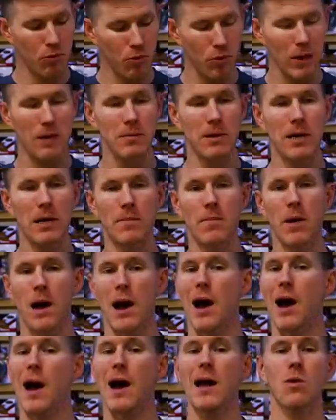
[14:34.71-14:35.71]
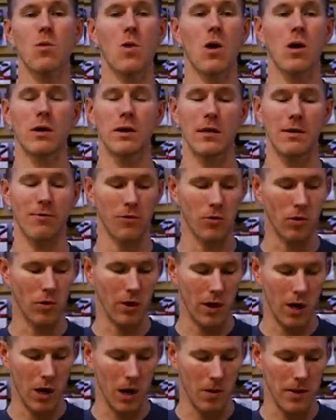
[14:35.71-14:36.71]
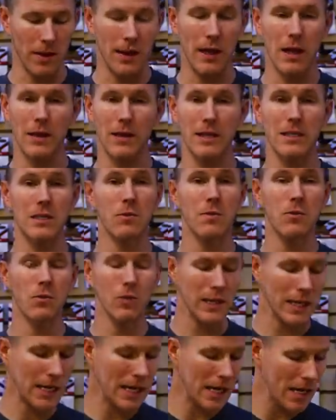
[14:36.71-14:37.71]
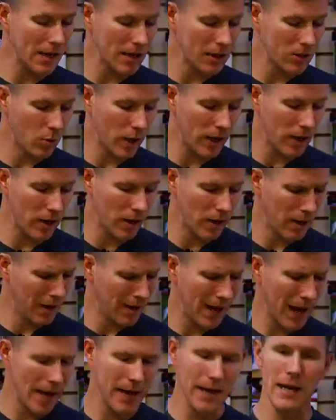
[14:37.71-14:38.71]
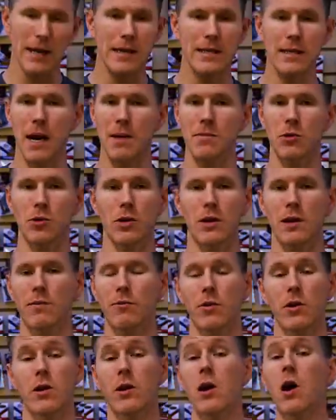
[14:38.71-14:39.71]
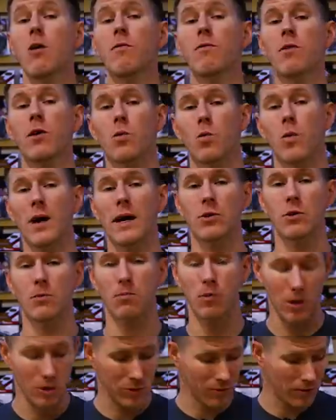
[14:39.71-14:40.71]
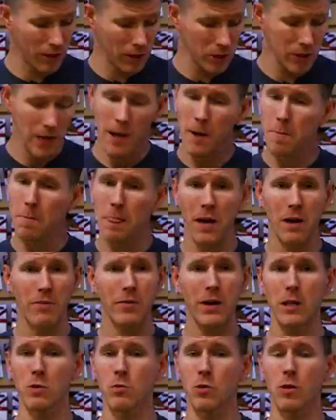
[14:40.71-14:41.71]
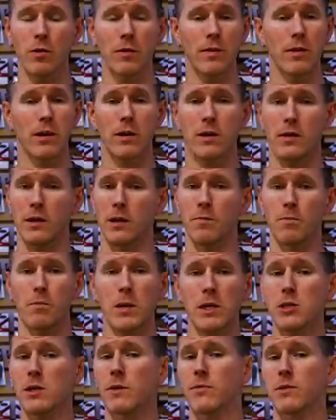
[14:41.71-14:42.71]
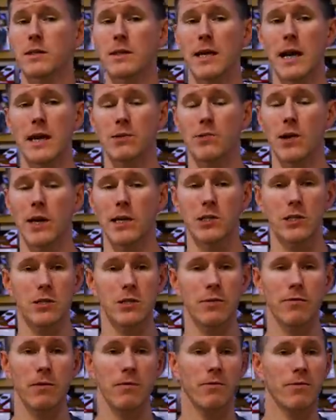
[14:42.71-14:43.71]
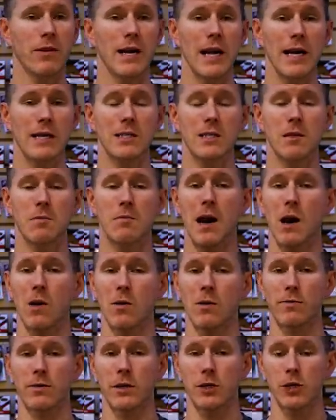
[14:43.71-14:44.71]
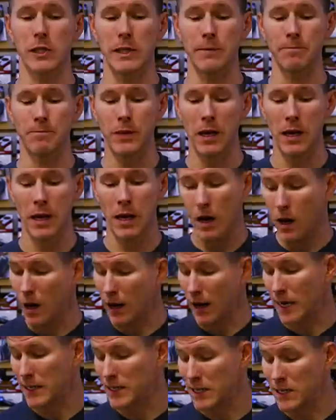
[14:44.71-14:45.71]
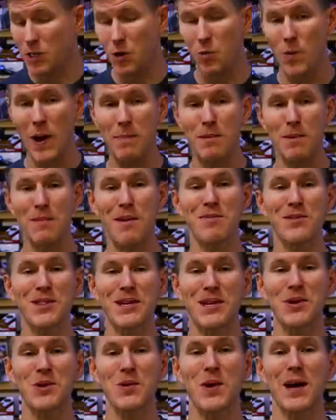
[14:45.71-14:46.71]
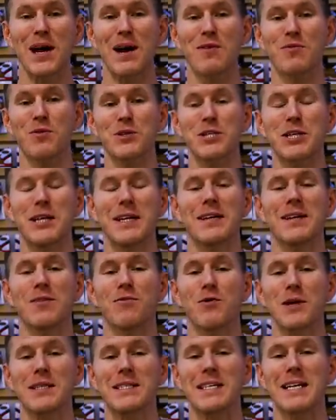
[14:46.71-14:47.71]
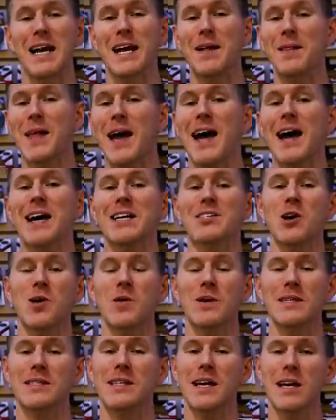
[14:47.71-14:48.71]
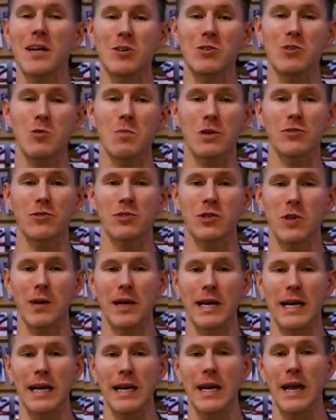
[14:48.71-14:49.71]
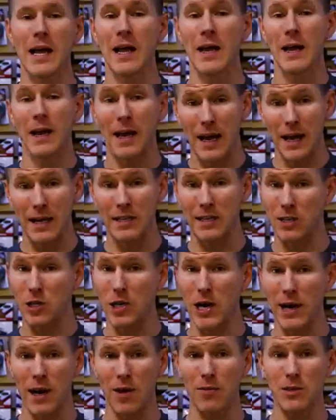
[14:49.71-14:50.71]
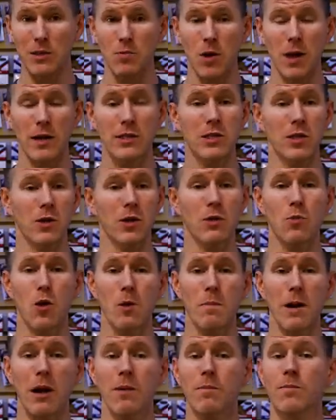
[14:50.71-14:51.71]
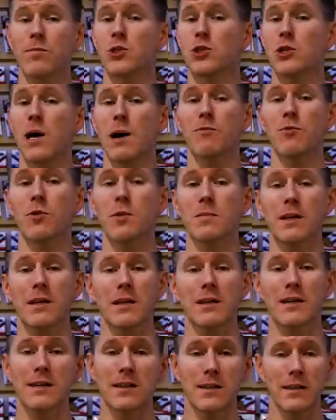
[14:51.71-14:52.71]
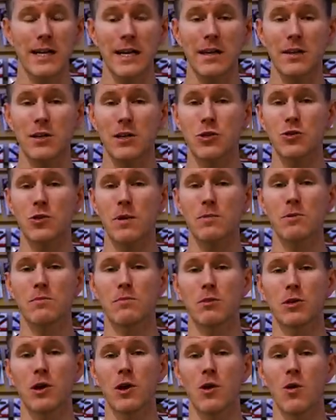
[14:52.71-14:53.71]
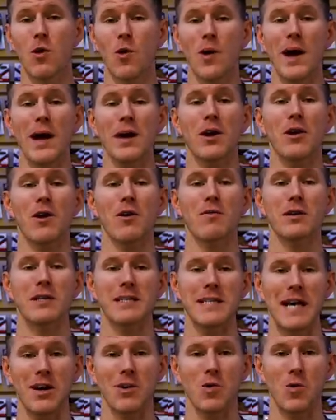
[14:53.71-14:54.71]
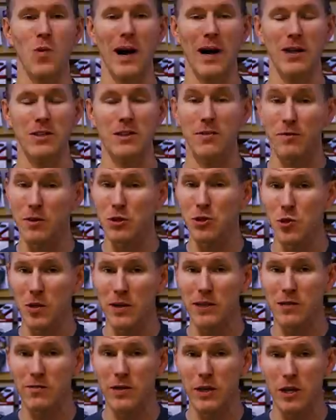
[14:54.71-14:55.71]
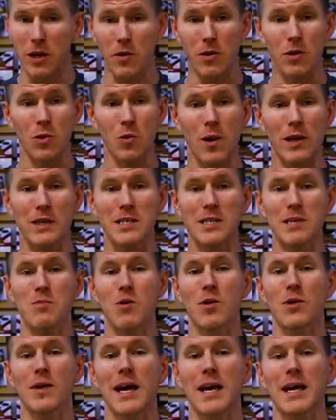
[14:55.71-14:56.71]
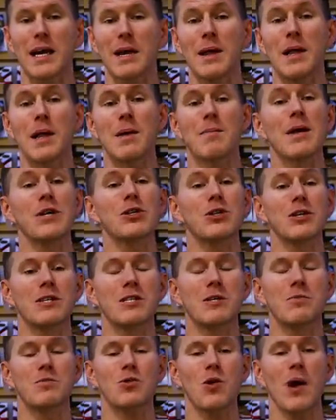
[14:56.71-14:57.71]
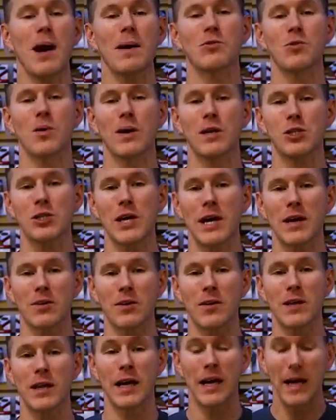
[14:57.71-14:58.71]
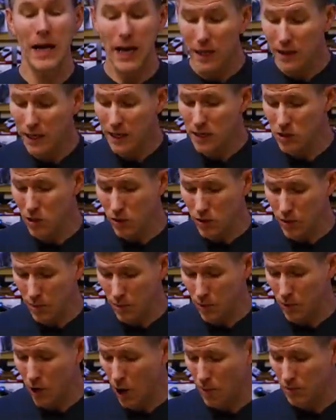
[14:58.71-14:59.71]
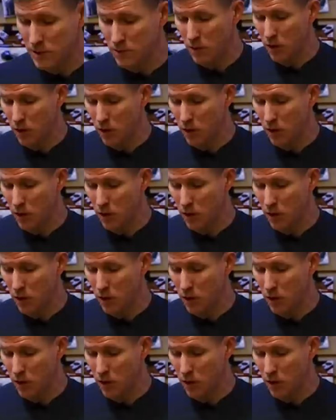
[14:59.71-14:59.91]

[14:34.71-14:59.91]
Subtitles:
premium, high quality fluorocarbon. That's gonna be really key this winter and anytime you're looking for a covert way to approach fish, available in a bunch of different size ranges from finesse to power fishing. All right, guys, that's gonna wrap up everything new I got for you today. As always, thank you so much for tuning in. And to check out these products, to learn more about them, shop for them, click the link in the description below or head on over to Tackle Warehouse. If you enjoyed this video, you wanna see more like it, make sure to subscribe to our channel. And let us know in the comments